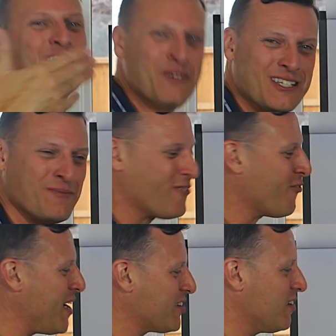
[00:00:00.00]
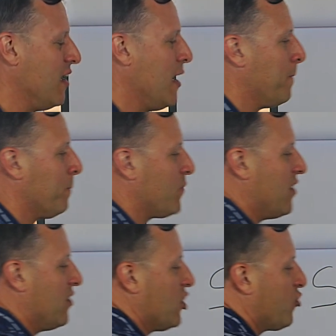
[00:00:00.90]
send me some information?
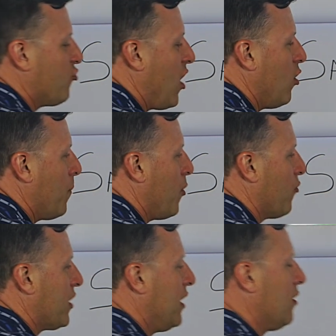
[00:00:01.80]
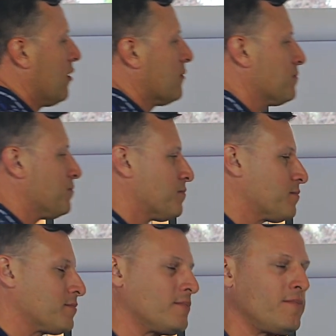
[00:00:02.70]
And then this follow-up over here
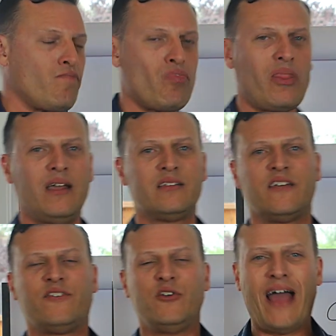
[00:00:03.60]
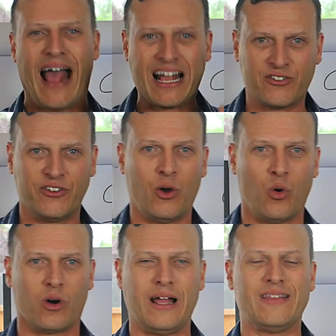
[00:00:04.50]
is if you've asked for the
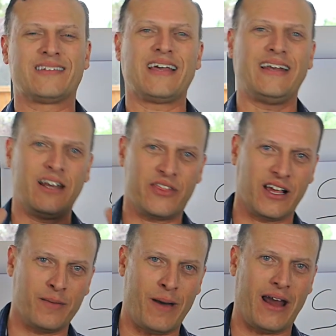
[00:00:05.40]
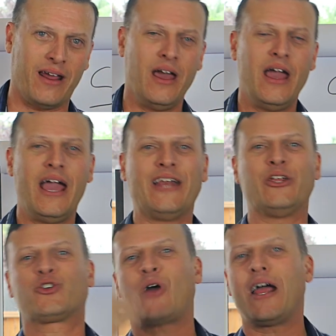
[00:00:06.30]
order and they say, I need to think about it,
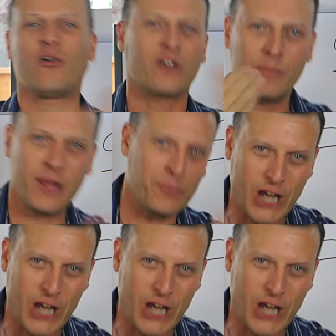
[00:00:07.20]
and you try to overcome the